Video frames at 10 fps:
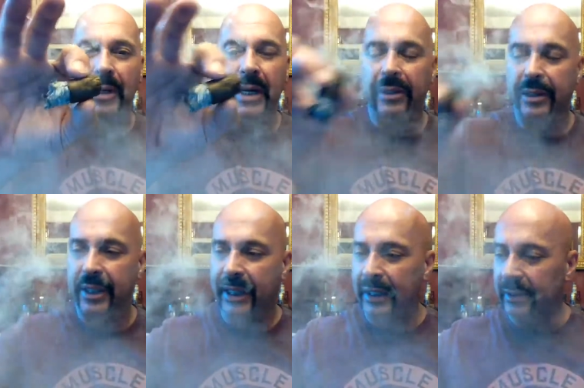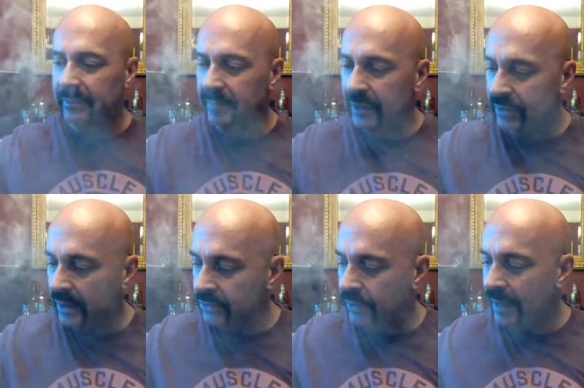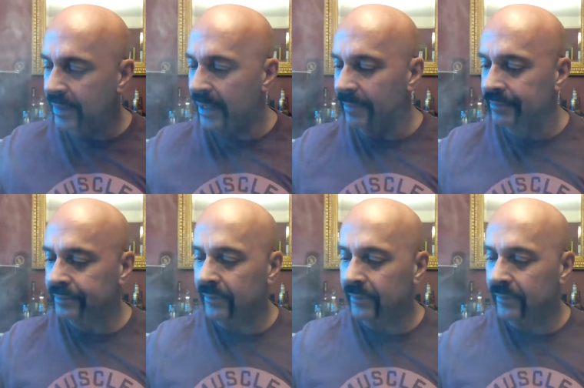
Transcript: we're down to the end, so let's wrap it up.